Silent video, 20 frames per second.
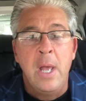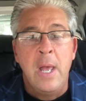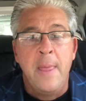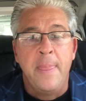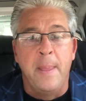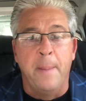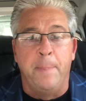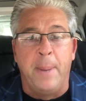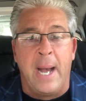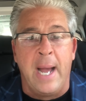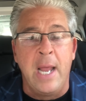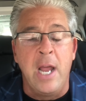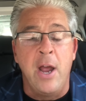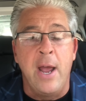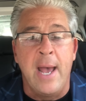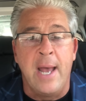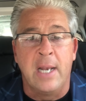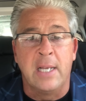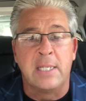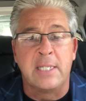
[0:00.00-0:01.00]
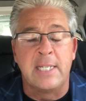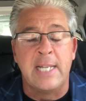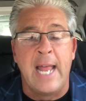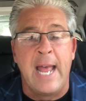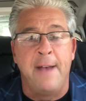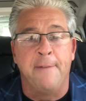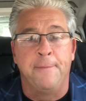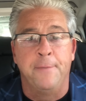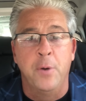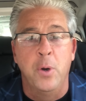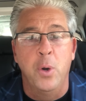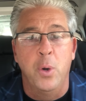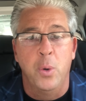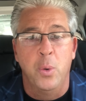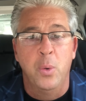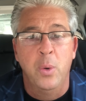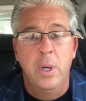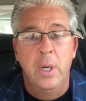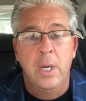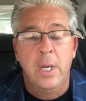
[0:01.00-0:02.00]
the buyer had a
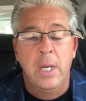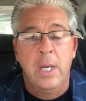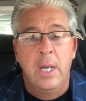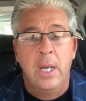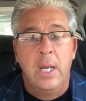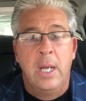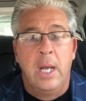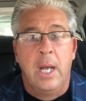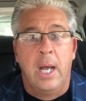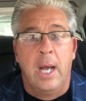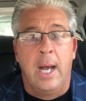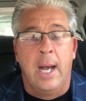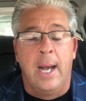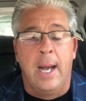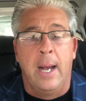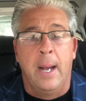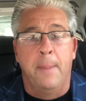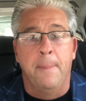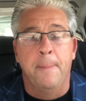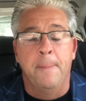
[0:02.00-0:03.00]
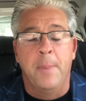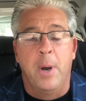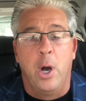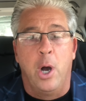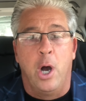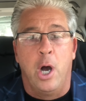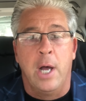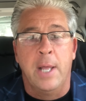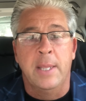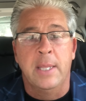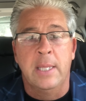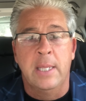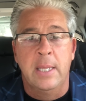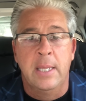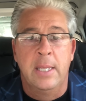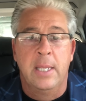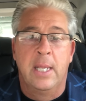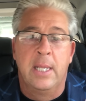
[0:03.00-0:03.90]
snafu on